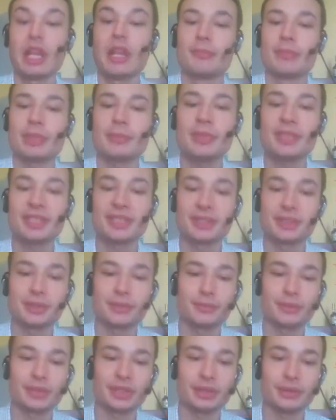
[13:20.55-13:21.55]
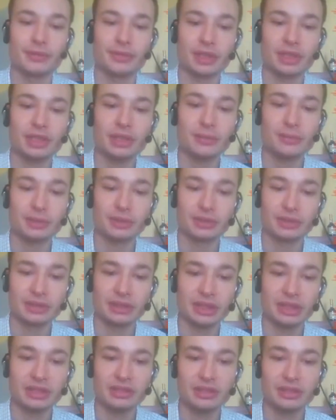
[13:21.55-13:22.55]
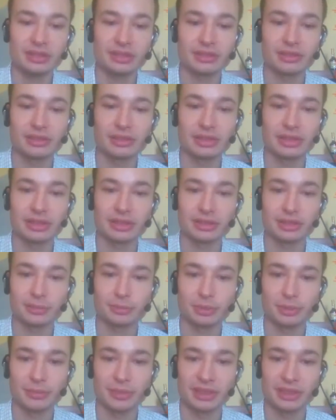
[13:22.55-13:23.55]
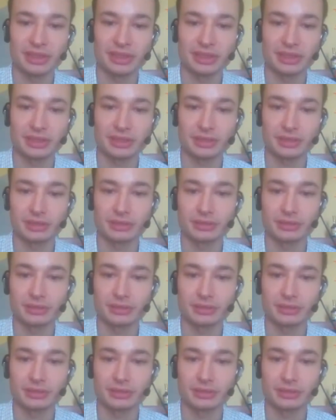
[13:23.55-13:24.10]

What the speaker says: Maybe he's afraid of air, but he just got air supremacy, so...